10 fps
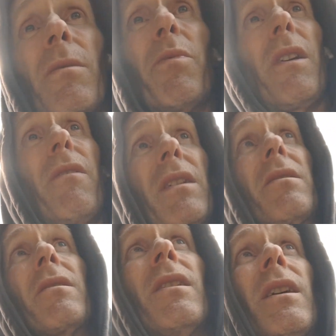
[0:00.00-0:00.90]
on
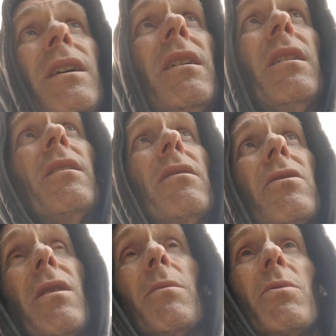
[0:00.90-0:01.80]
previous, the
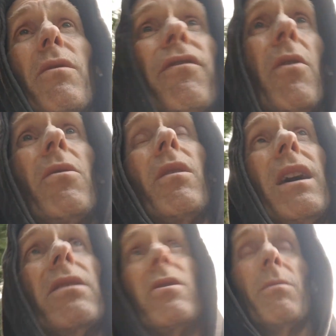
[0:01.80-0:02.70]
chips will fall,
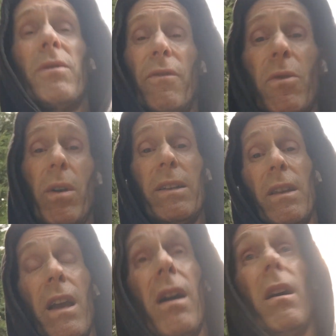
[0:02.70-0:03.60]
let the chips fall as
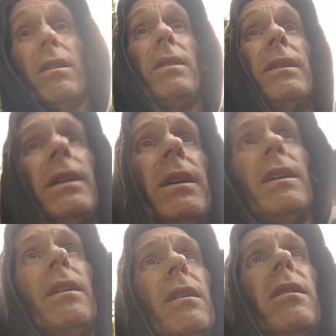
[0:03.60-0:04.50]
they are.
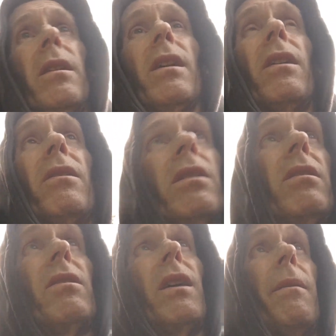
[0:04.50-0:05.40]
You know,
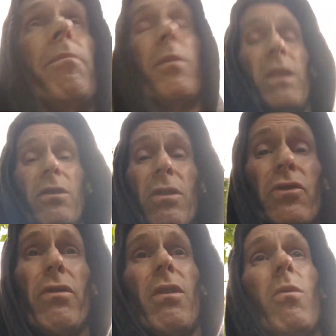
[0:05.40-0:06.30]

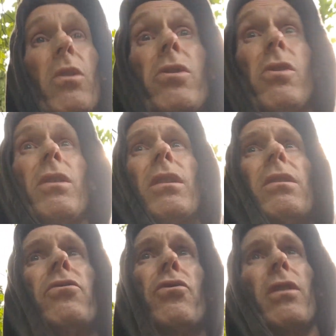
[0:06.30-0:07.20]
control what you can
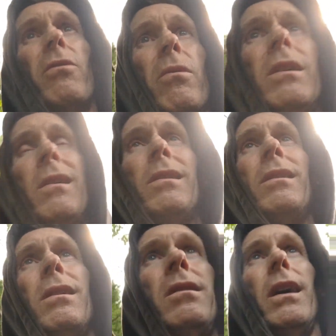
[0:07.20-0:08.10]
control,
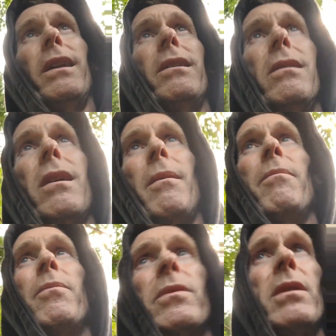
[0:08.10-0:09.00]
and
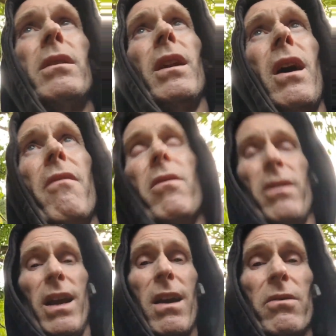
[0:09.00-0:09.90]
you know, everything